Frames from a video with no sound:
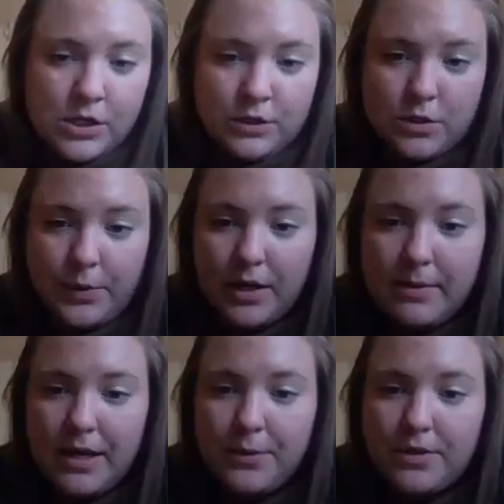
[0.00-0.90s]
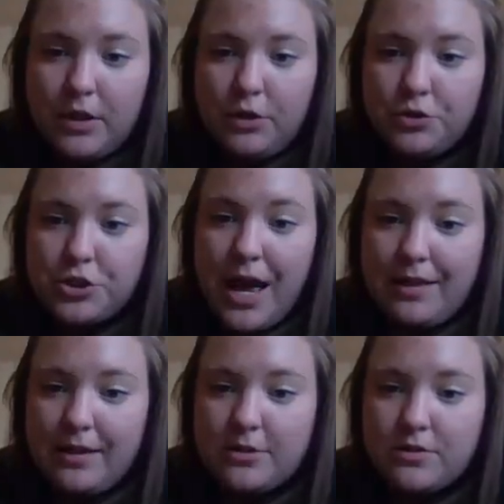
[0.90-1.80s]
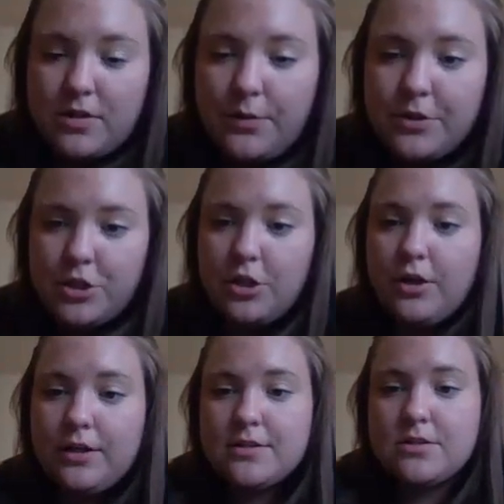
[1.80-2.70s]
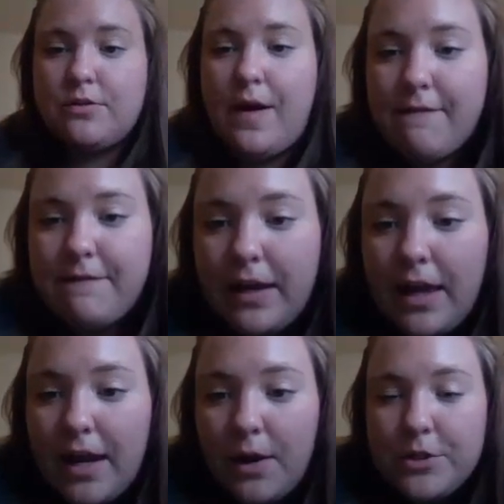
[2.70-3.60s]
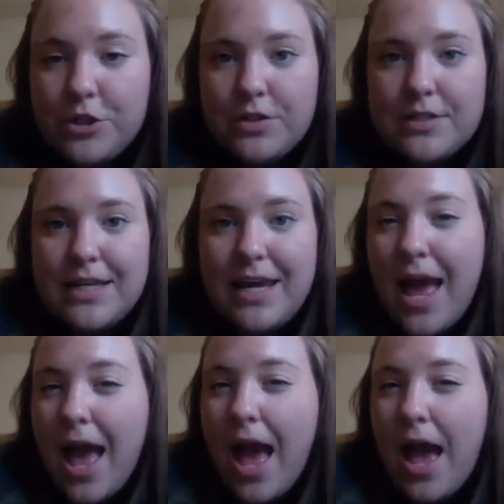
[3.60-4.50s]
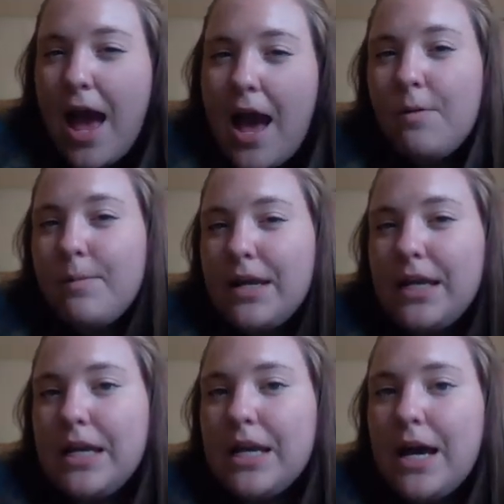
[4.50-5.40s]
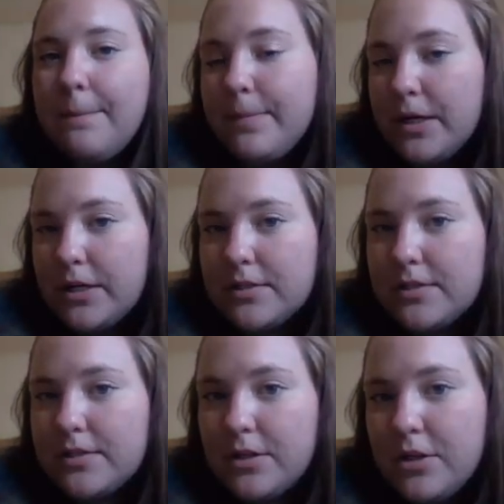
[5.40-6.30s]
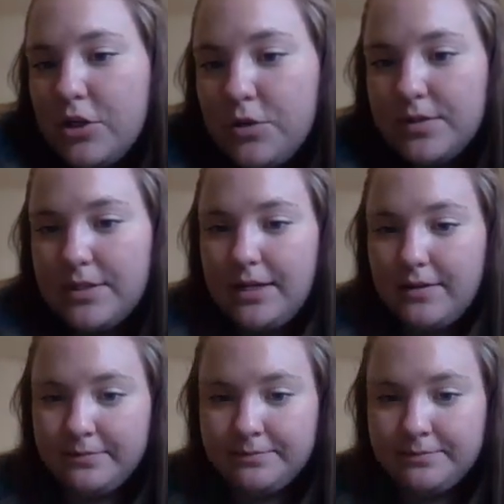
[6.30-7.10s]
So we're going to begin with a little challenge. So I want you to look at this graphic and I want you to see how many numbers you see.